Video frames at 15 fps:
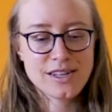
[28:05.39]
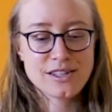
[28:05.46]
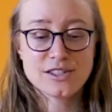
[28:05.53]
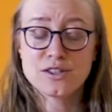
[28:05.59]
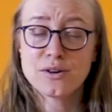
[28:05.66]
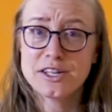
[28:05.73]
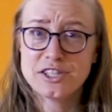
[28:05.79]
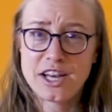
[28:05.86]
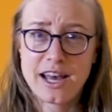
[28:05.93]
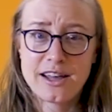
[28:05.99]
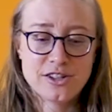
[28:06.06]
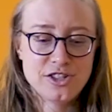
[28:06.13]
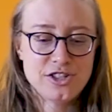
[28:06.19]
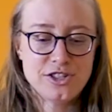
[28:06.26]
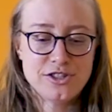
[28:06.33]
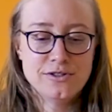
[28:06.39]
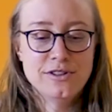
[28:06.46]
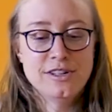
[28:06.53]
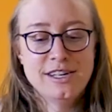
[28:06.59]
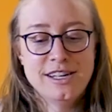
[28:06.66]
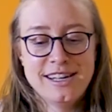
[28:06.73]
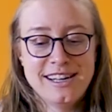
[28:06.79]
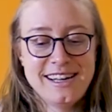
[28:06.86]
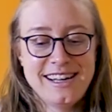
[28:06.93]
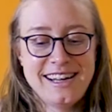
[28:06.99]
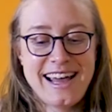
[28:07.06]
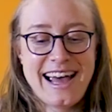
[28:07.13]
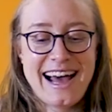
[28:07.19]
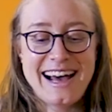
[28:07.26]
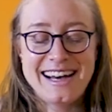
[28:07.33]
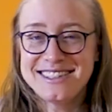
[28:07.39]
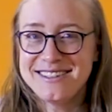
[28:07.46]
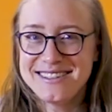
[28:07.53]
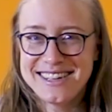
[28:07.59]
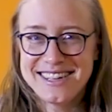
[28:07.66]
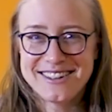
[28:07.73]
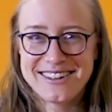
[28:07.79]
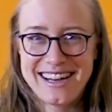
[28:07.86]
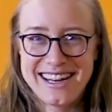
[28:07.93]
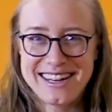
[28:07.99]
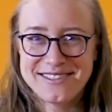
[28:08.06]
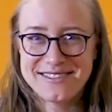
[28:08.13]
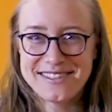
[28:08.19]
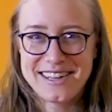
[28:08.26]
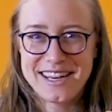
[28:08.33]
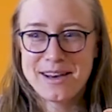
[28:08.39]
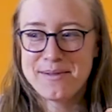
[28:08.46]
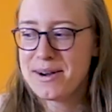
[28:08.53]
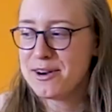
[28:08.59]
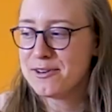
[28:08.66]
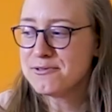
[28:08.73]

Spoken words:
So I challenge you, as you think creatively about